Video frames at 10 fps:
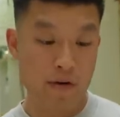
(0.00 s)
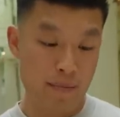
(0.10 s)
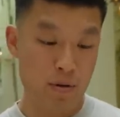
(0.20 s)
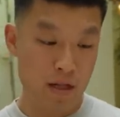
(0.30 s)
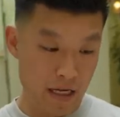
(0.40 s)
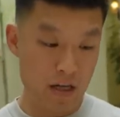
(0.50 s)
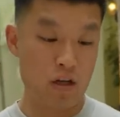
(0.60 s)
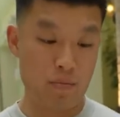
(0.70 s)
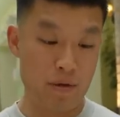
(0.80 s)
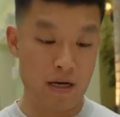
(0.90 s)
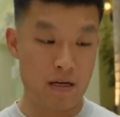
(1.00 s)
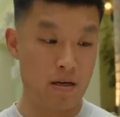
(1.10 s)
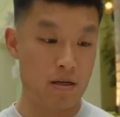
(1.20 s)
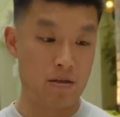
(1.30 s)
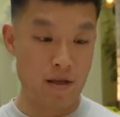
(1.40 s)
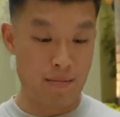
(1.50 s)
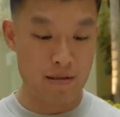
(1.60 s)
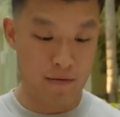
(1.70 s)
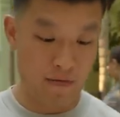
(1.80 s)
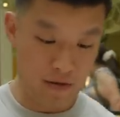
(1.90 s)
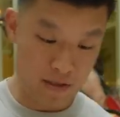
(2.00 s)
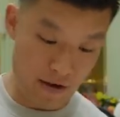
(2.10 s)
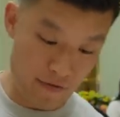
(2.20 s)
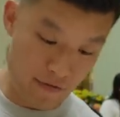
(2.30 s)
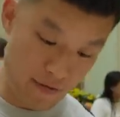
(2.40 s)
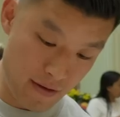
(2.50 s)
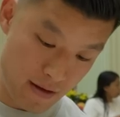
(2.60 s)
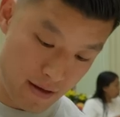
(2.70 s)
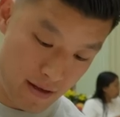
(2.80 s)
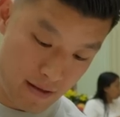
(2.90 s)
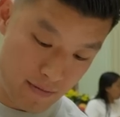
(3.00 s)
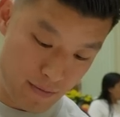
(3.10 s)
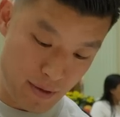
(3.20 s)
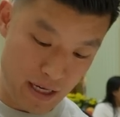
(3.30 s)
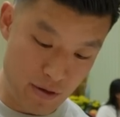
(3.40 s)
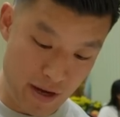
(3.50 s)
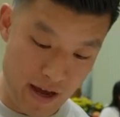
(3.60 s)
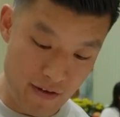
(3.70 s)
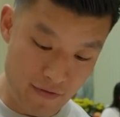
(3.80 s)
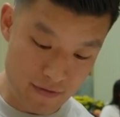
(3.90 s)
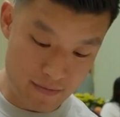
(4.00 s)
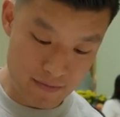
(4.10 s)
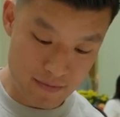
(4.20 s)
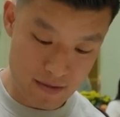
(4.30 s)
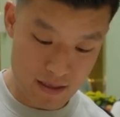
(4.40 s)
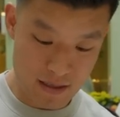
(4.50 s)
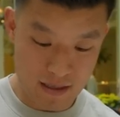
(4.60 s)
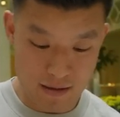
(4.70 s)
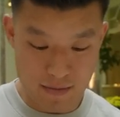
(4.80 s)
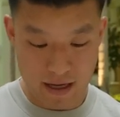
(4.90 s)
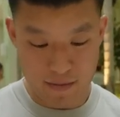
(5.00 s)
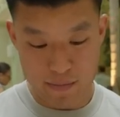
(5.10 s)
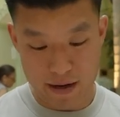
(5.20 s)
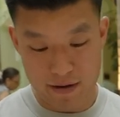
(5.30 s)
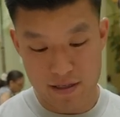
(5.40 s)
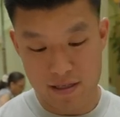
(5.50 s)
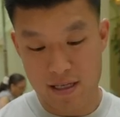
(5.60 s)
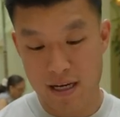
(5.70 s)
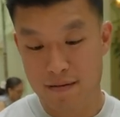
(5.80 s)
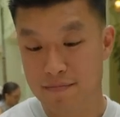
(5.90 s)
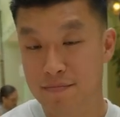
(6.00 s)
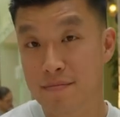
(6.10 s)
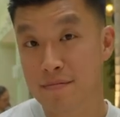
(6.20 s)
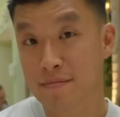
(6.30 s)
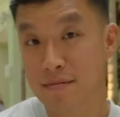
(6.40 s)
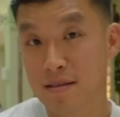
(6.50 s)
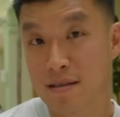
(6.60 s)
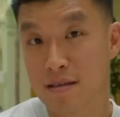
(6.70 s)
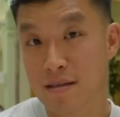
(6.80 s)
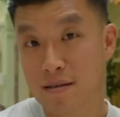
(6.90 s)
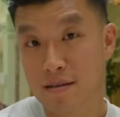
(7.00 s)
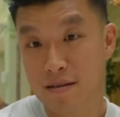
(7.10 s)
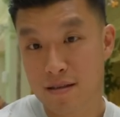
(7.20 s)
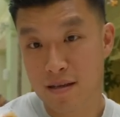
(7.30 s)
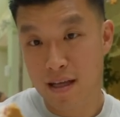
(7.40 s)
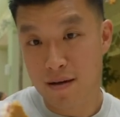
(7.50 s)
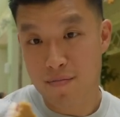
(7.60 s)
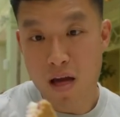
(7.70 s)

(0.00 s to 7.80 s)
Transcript: I plug in, it'll be under. So that makes me feel safe. But I do have some like berries inside. Mm. Look at that.